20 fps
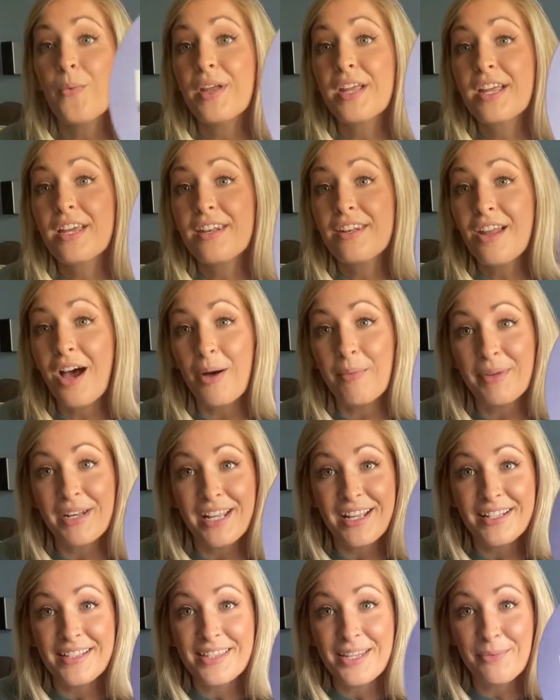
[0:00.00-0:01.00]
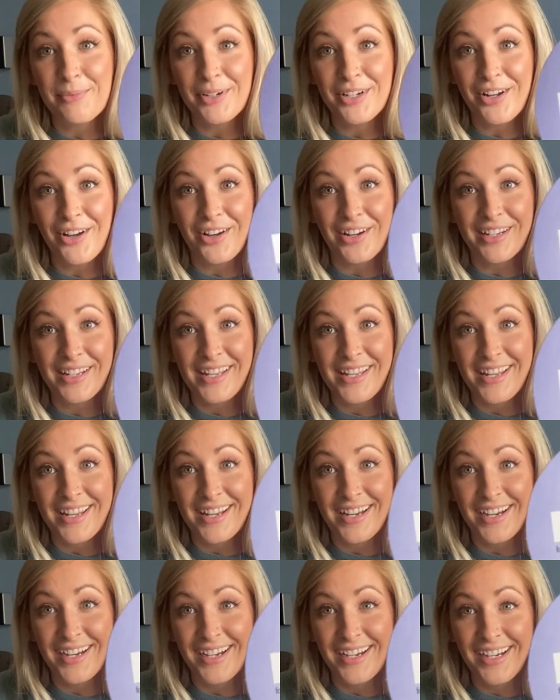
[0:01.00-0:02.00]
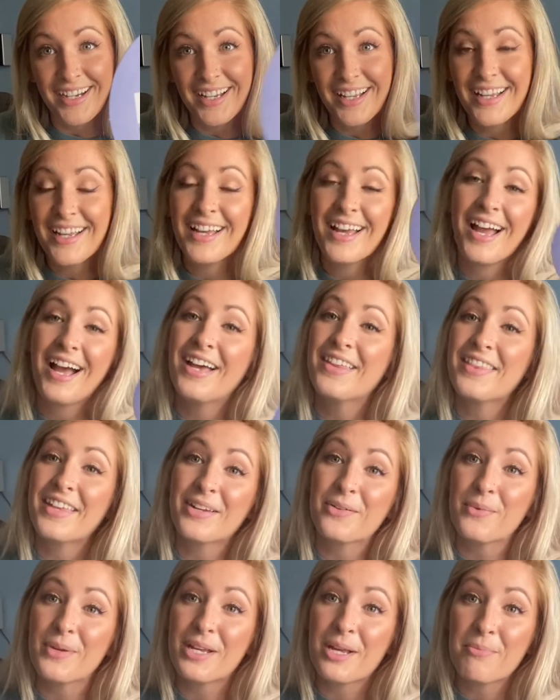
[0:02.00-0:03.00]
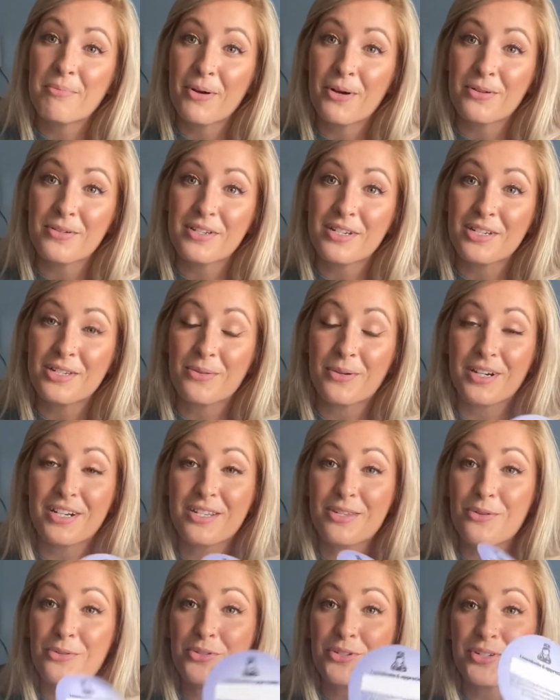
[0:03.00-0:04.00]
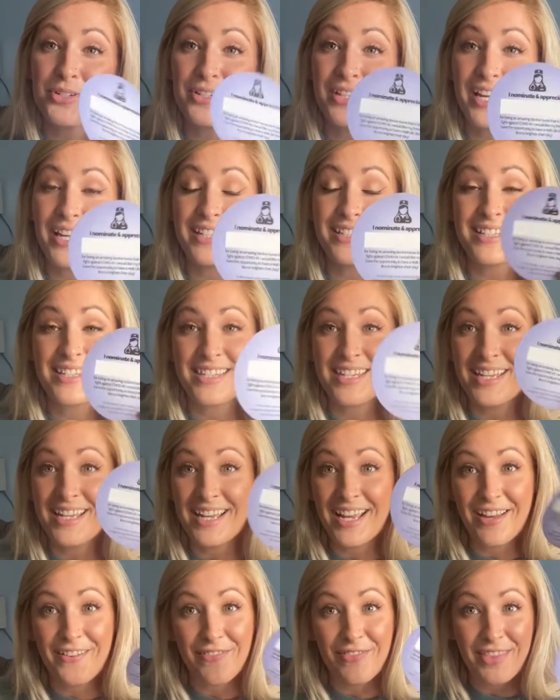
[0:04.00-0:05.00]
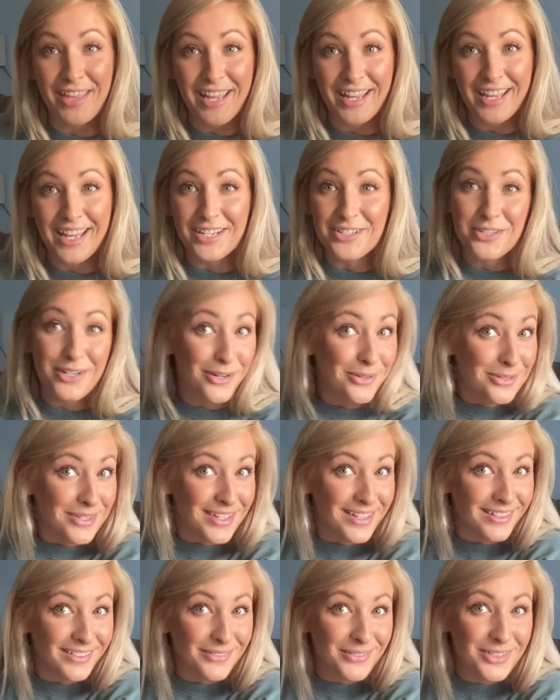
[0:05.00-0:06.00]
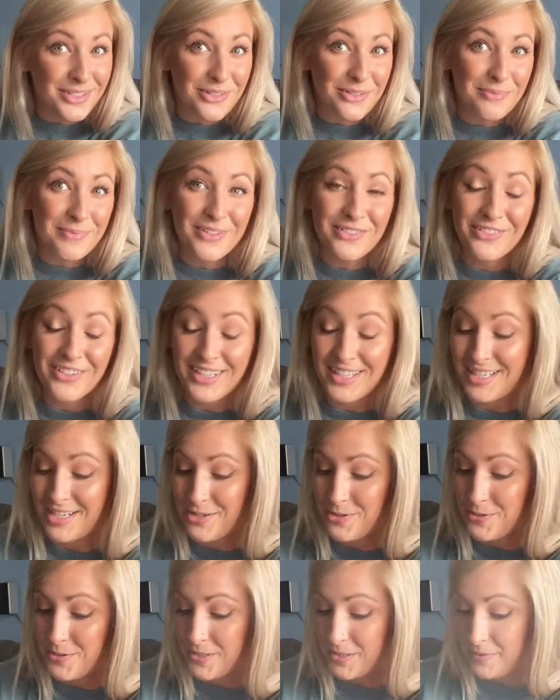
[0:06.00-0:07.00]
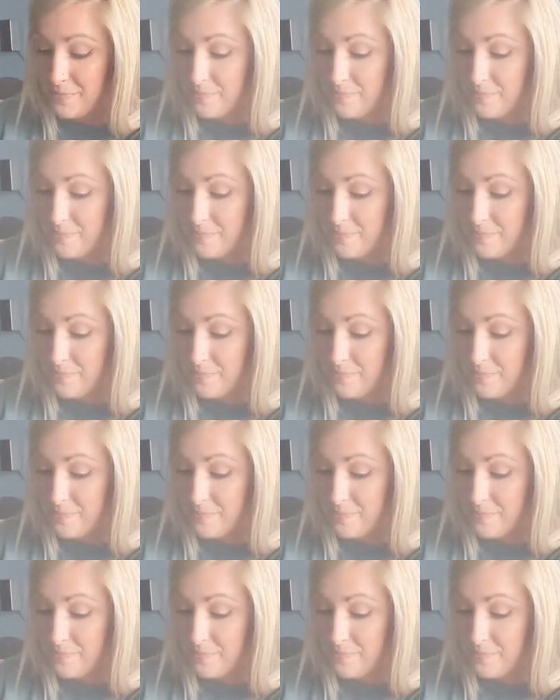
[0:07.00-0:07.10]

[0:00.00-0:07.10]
can nominate someone on here, and then we can post it to our social and see if they get chosen, which will be really cool.